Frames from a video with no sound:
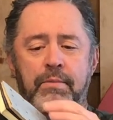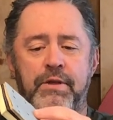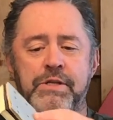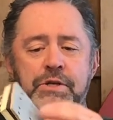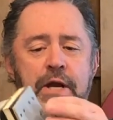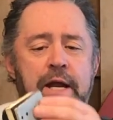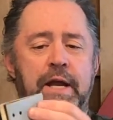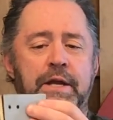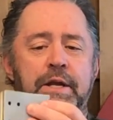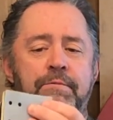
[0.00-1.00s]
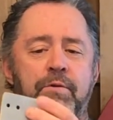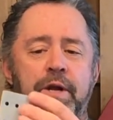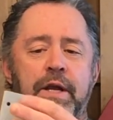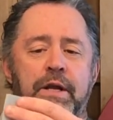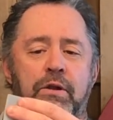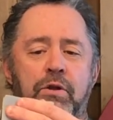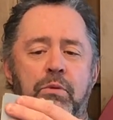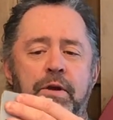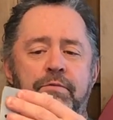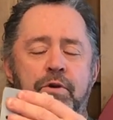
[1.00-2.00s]
These are handy for getting a
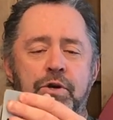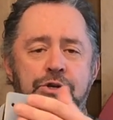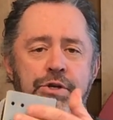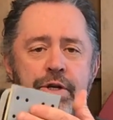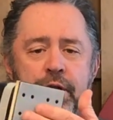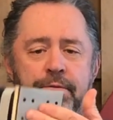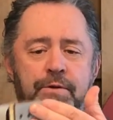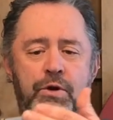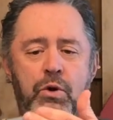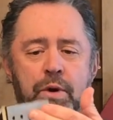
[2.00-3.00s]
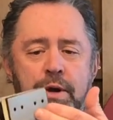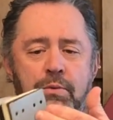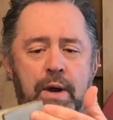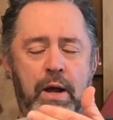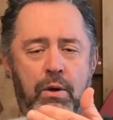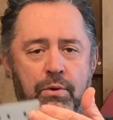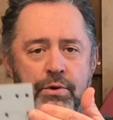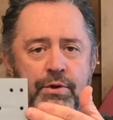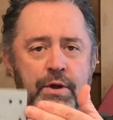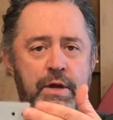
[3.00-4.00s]
little bit of cushion if you're going
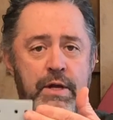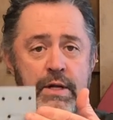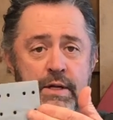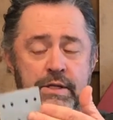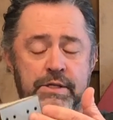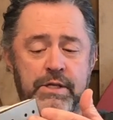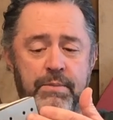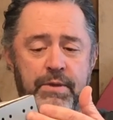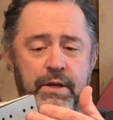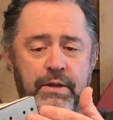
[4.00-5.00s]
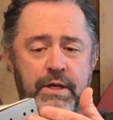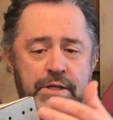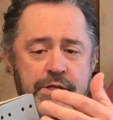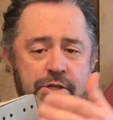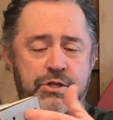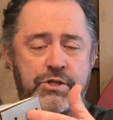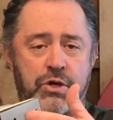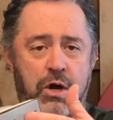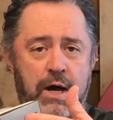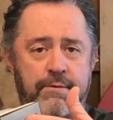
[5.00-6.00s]
around something that's
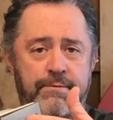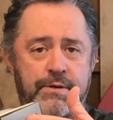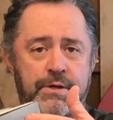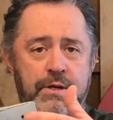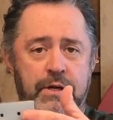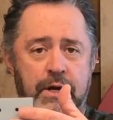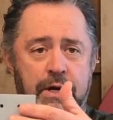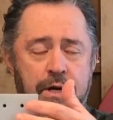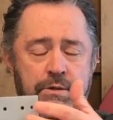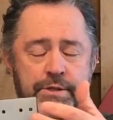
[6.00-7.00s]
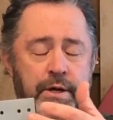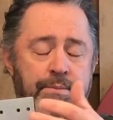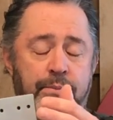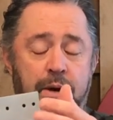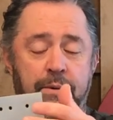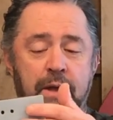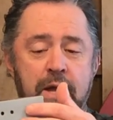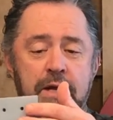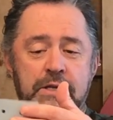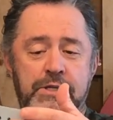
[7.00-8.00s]
soft, or sorry, pardon me,
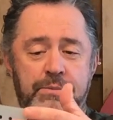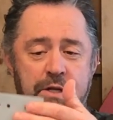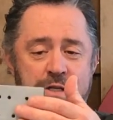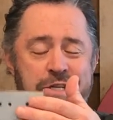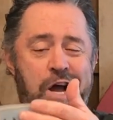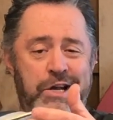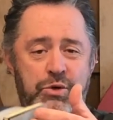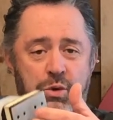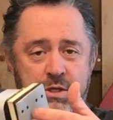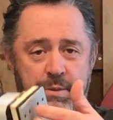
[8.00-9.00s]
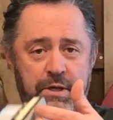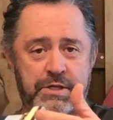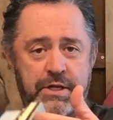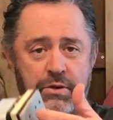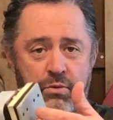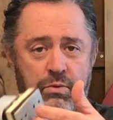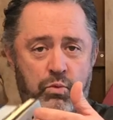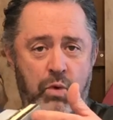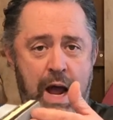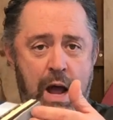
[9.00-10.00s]
something that's contoured, something that's either
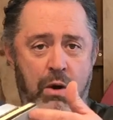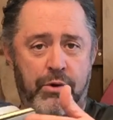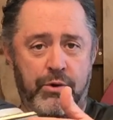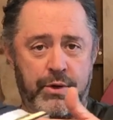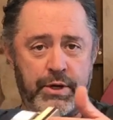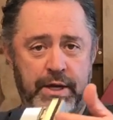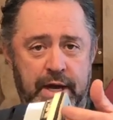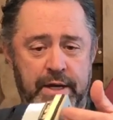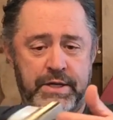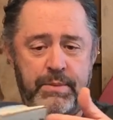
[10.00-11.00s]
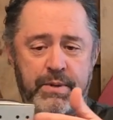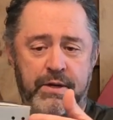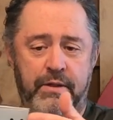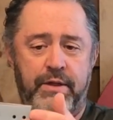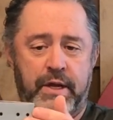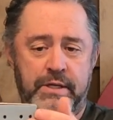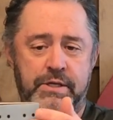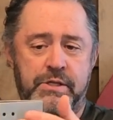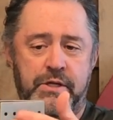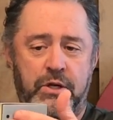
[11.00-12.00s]
round or you can kind of dip into things
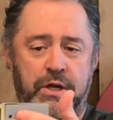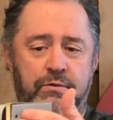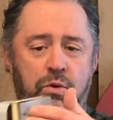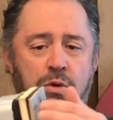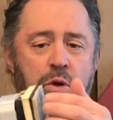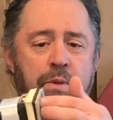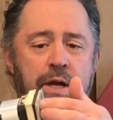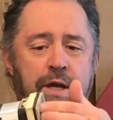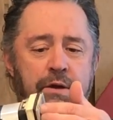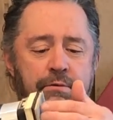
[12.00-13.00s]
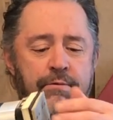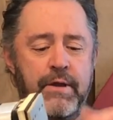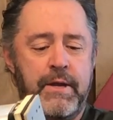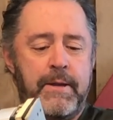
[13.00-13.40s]
because it'll give you a little bit of give.